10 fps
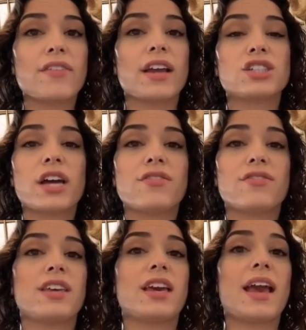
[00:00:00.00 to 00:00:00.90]

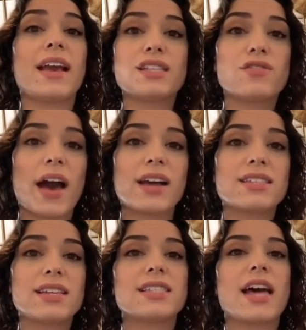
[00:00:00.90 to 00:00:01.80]
HIV/AIDS
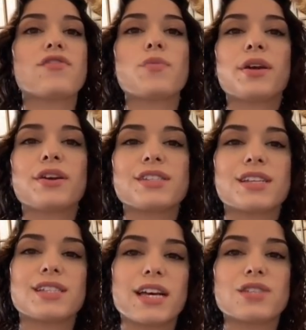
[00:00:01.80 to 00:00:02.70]
vaccines have appeared
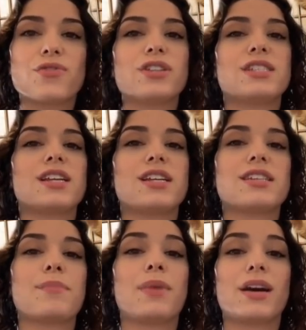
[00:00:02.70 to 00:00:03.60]
successful in
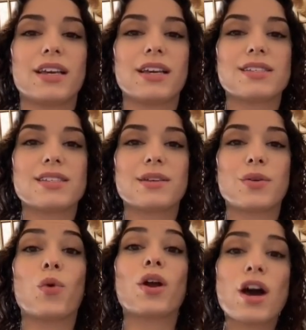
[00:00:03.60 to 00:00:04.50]
studies on monkeys.
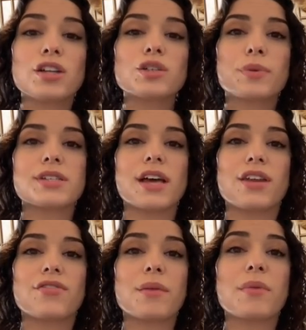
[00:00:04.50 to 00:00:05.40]

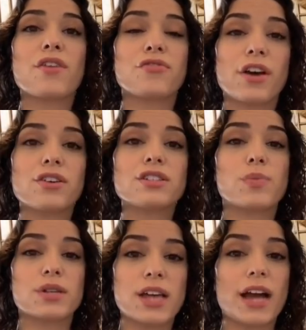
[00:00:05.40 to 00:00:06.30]
100% of them have failed to
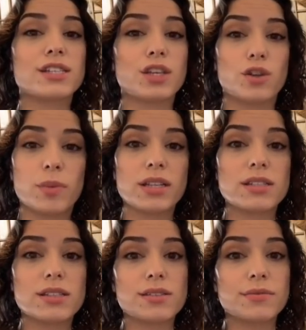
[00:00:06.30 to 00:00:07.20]
protect
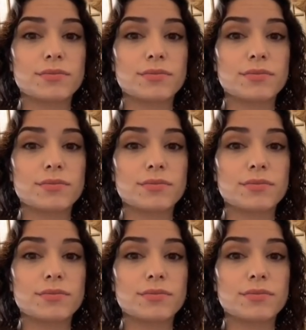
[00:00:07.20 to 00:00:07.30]
humans.